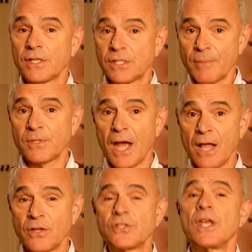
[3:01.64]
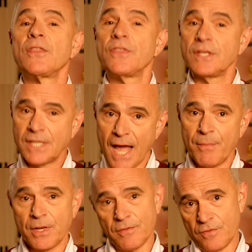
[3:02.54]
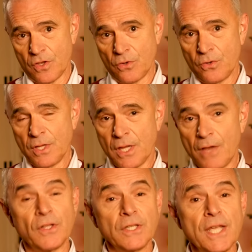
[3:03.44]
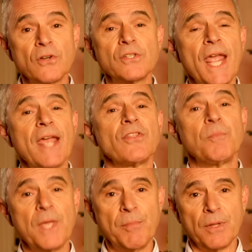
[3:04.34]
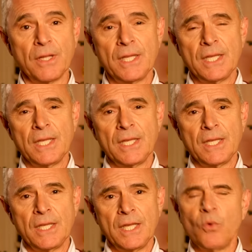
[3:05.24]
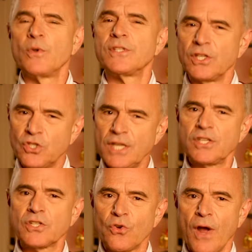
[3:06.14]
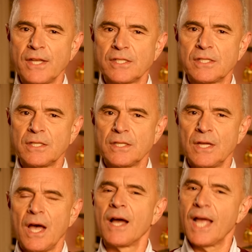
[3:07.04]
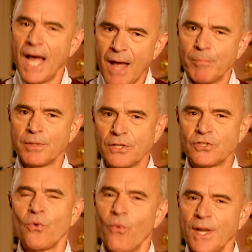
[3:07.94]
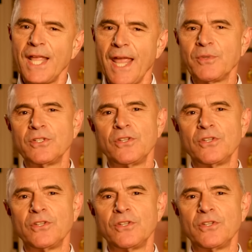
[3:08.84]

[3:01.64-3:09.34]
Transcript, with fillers: to some scholars, the dominant view of the leaders and the people, was that Jesus Christ accomplished what he came to